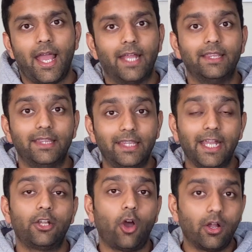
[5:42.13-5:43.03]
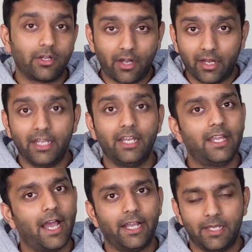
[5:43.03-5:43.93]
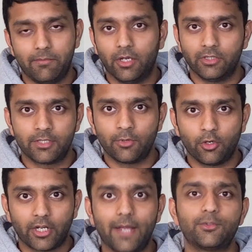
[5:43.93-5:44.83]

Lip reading: and they talked really highly about this program.